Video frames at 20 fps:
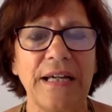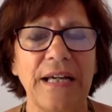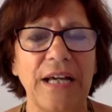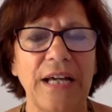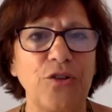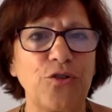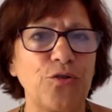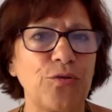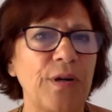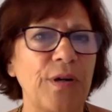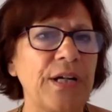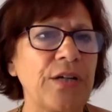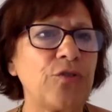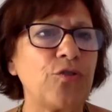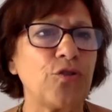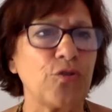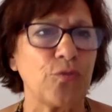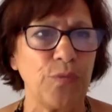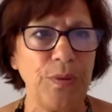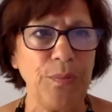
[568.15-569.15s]
and trying
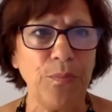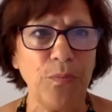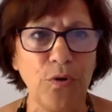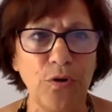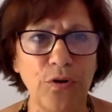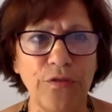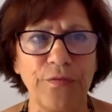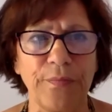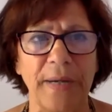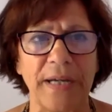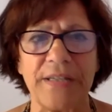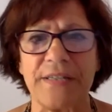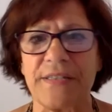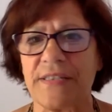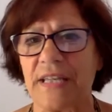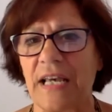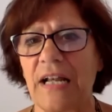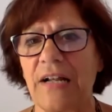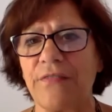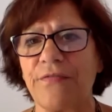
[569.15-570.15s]
to remove
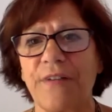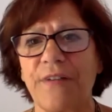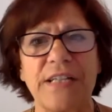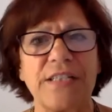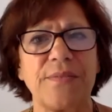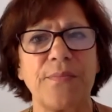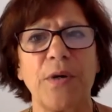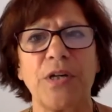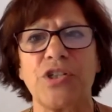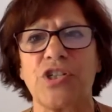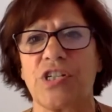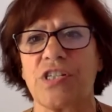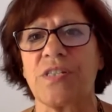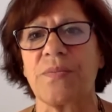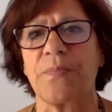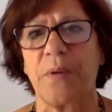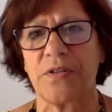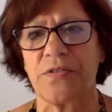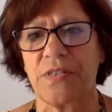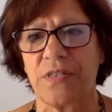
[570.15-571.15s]
myself as much as
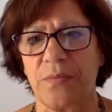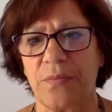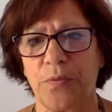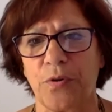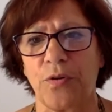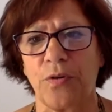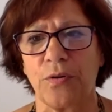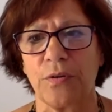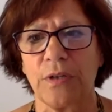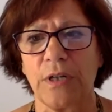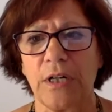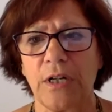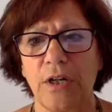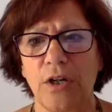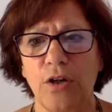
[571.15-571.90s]
possible